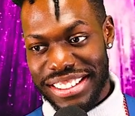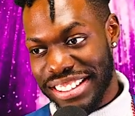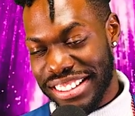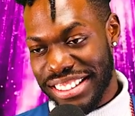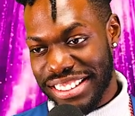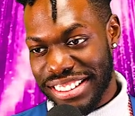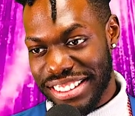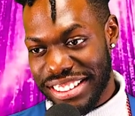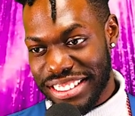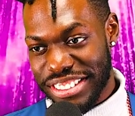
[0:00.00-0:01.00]
Albert
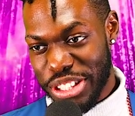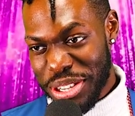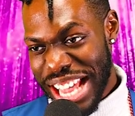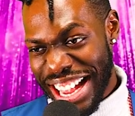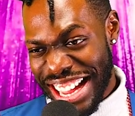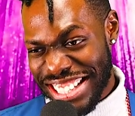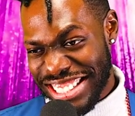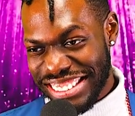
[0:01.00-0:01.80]
Einstein. Two seconds.